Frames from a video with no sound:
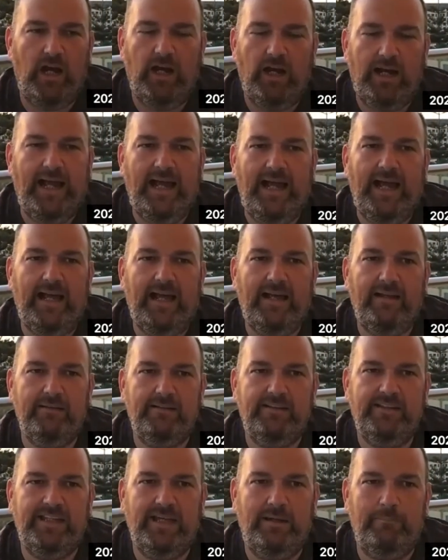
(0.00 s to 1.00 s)

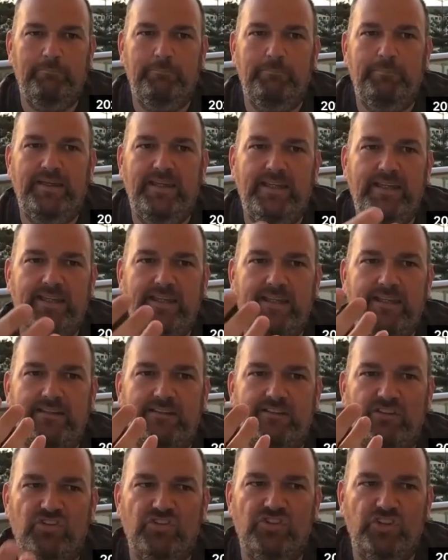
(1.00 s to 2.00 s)
can be
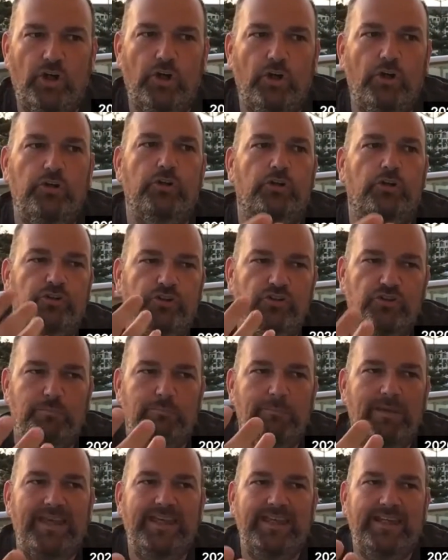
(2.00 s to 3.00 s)
discerned, or does it
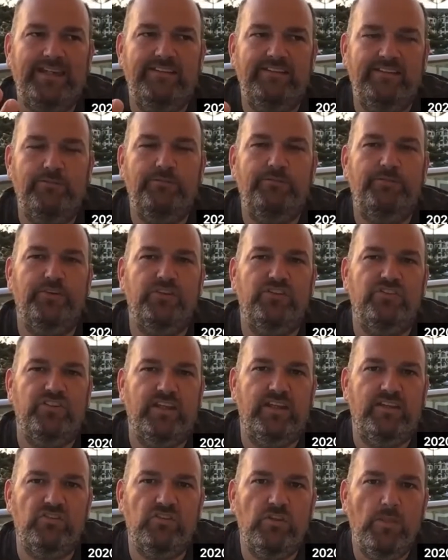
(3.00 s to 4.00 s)
make any
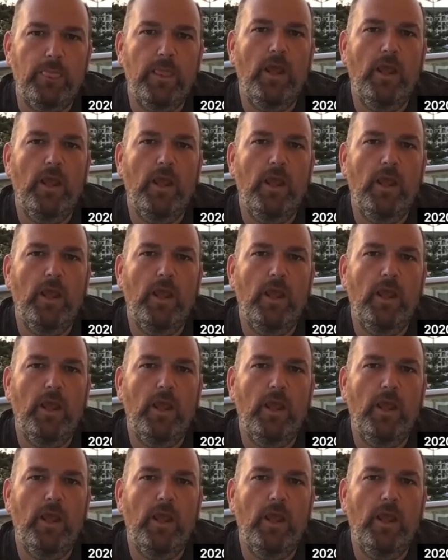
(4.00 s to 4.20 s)
differences